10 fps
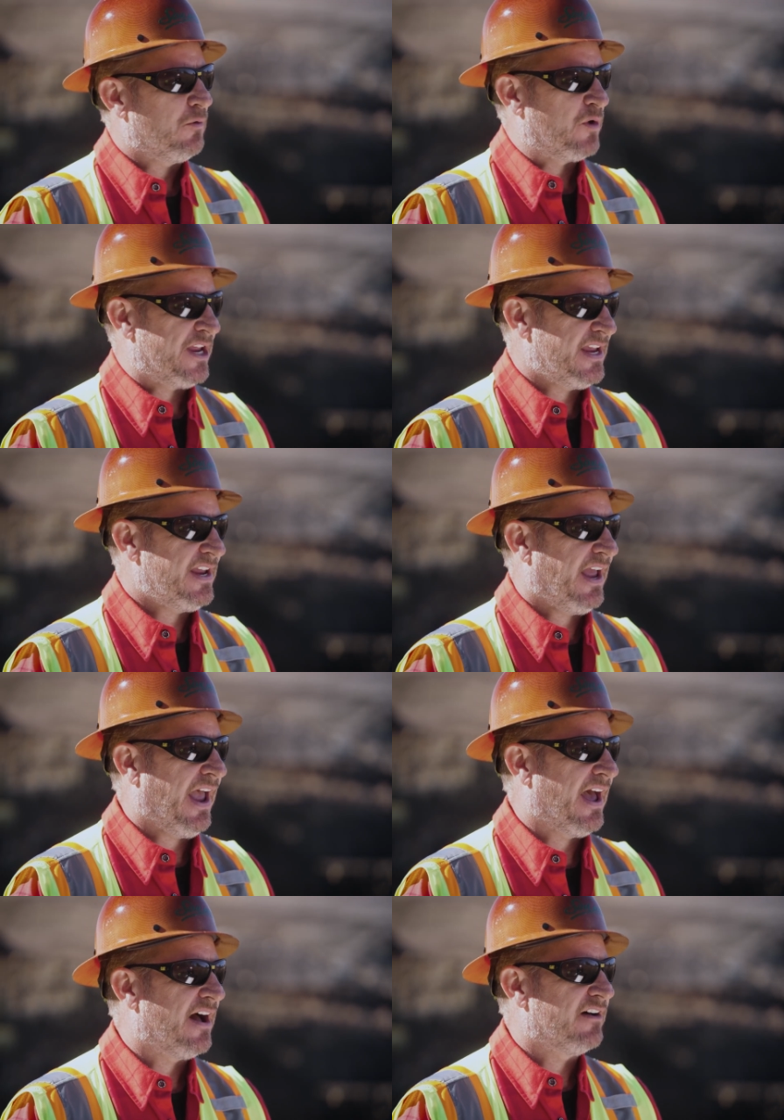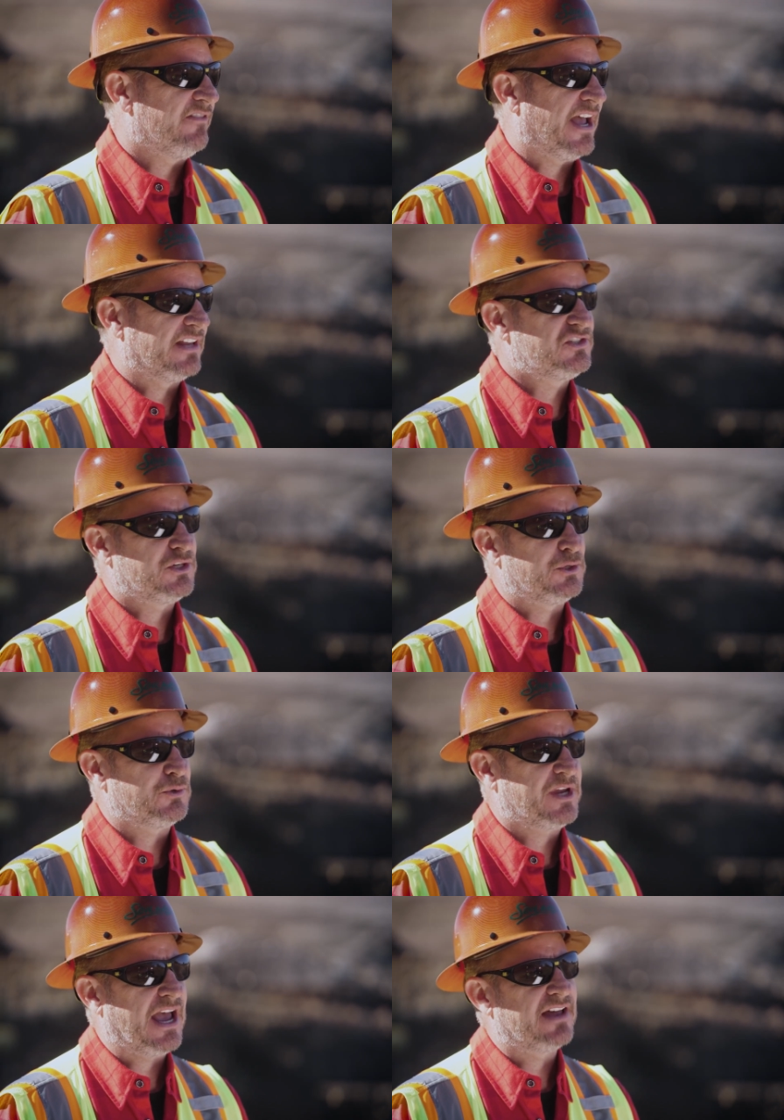We have had
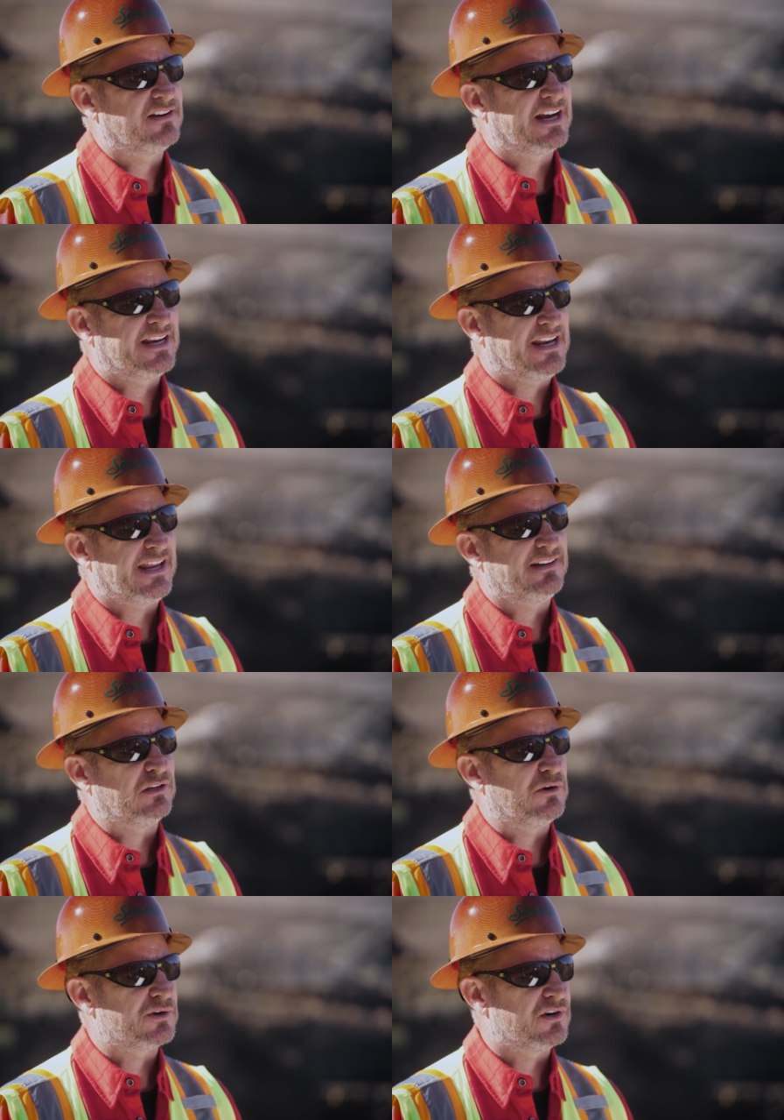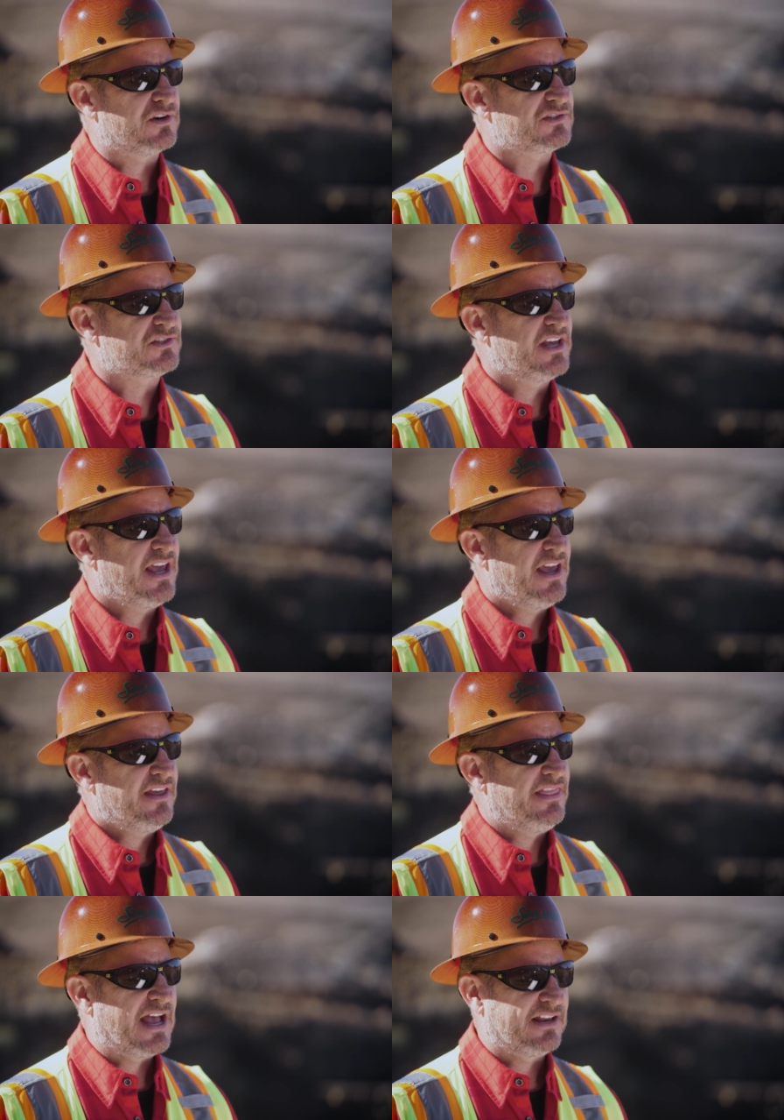two Cat 98 loaders
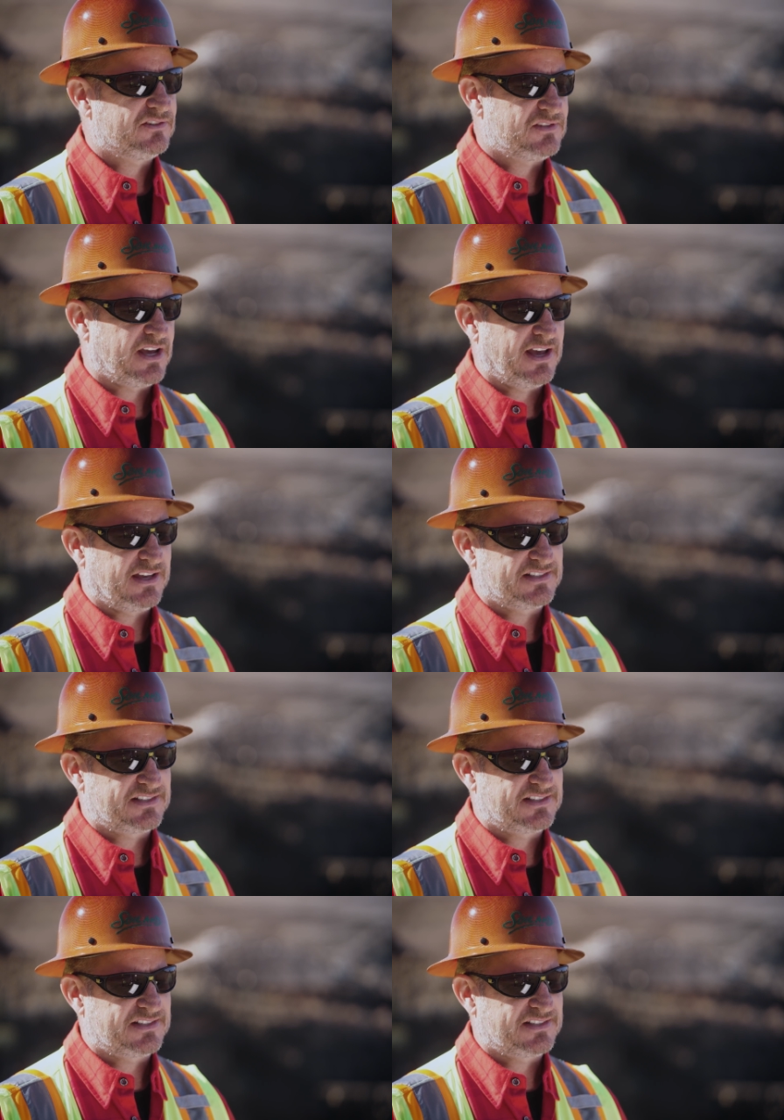that uh,